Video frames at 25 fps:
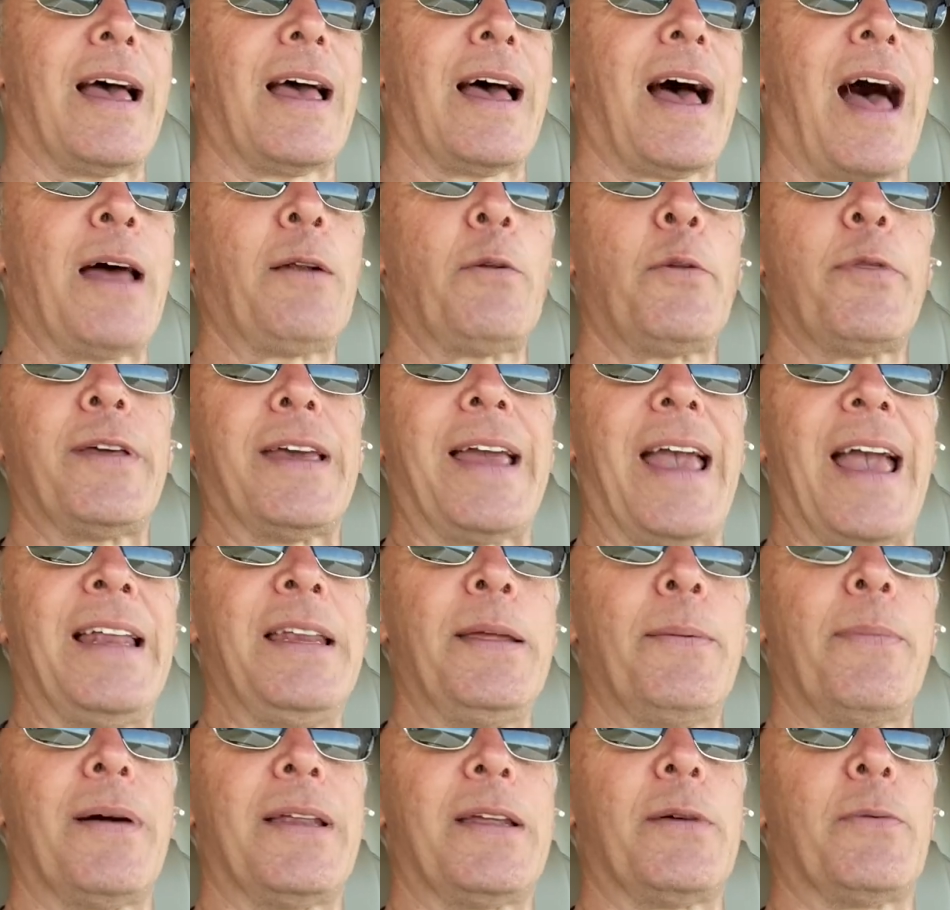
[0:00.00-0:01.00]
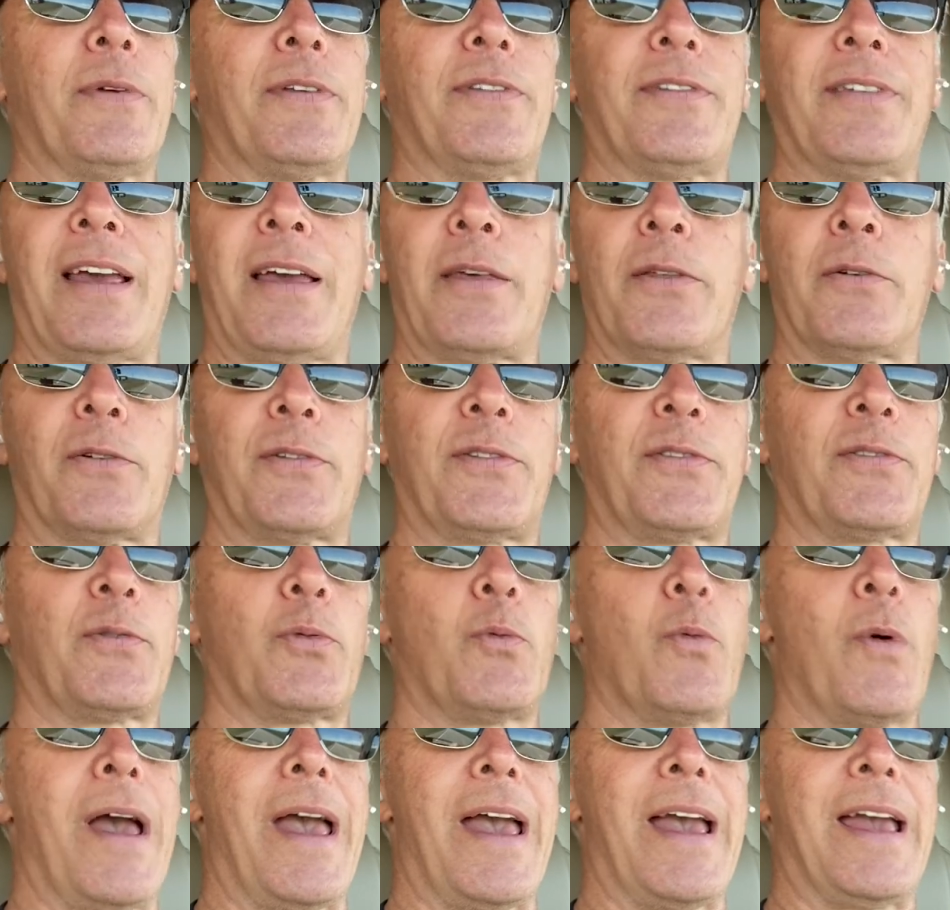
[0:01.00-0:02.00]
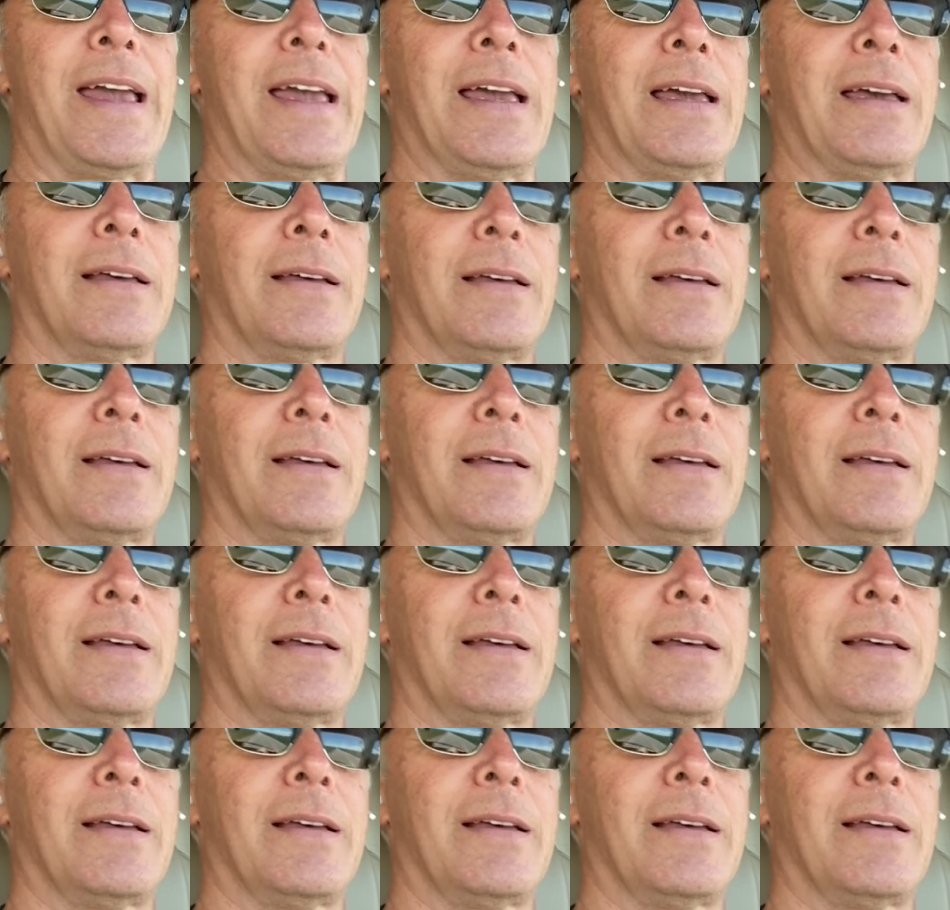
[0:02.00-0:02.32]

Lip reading: I don't think anybody would say there's sway